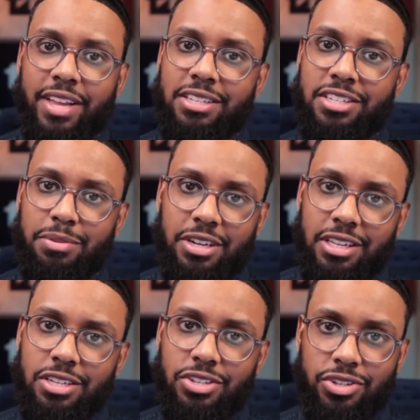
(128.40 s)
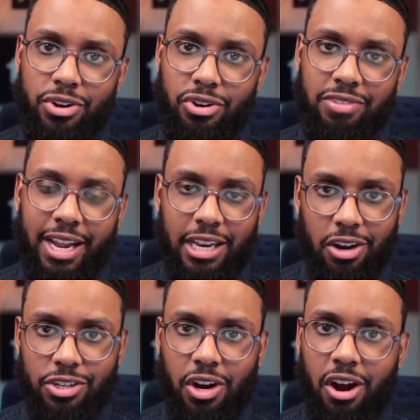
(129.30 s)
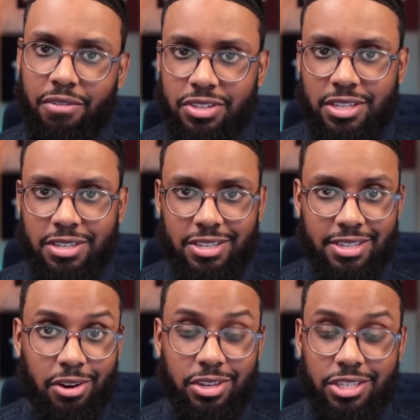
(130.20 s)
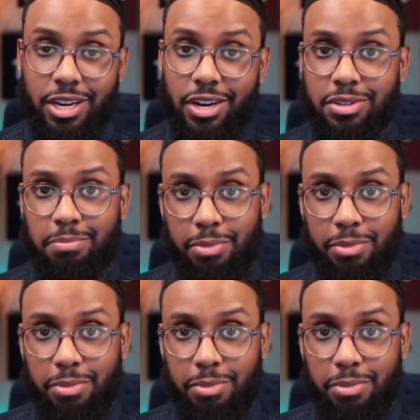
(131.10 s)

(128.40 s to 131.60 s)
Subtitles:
they typically serve like larger offices and sell these chairs in